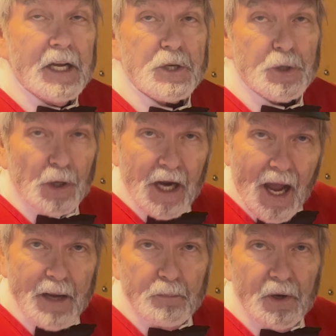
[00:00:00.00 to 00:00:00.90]
It is your
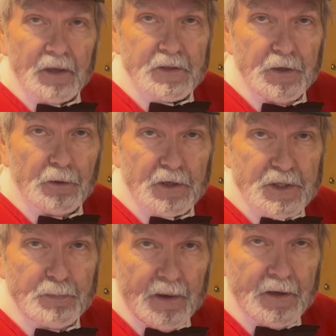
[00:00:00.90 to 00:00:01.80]
guidebook to your
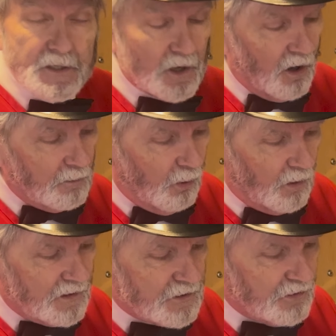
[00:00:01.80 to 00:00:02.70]
experience on
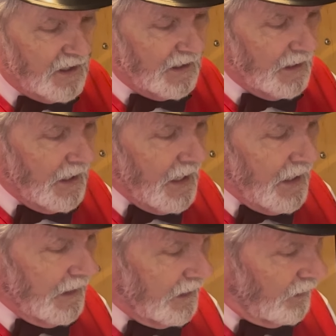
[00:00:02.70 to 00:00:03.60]
board the train.
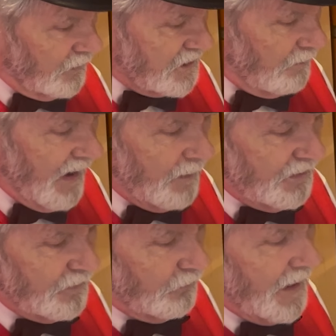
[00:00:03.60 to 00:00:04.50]
It includes a
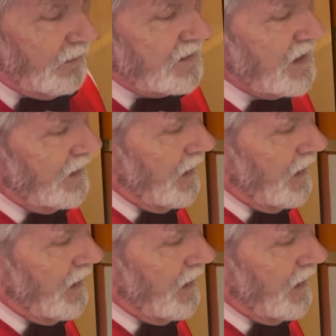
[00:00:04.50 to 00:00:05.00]
map of the route.